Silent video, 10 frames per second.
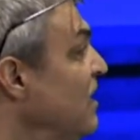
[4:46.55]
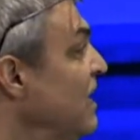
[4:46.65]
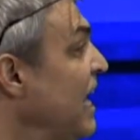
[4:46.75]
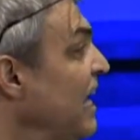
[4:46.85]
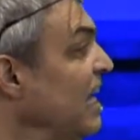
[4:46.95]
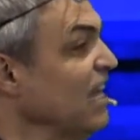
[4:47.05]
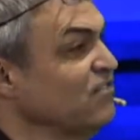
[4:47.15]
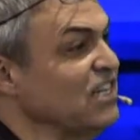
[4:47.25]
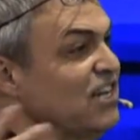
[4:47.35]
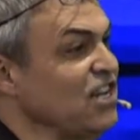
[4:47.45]
It lives
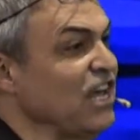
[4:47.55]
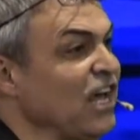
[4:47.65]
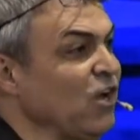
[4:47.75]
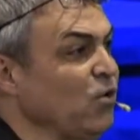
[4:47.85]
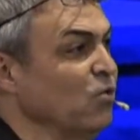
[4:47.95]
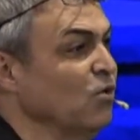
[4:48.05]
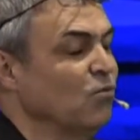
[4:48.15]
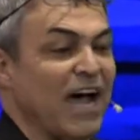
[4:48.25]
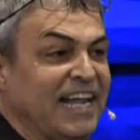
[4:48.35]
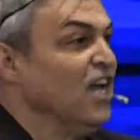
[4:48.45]
in you.
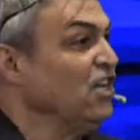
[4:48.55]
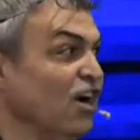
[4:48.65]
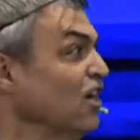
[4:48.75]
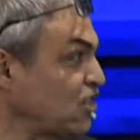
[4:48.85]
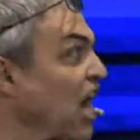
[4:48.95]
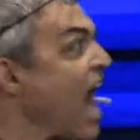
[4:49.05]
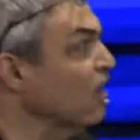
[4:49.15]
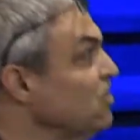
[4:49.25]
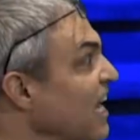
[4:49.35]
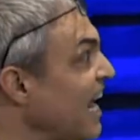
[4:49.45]
Wait, you're
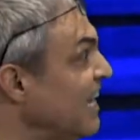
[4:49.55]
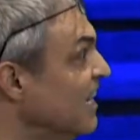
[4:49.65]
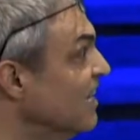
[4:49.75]
chosen.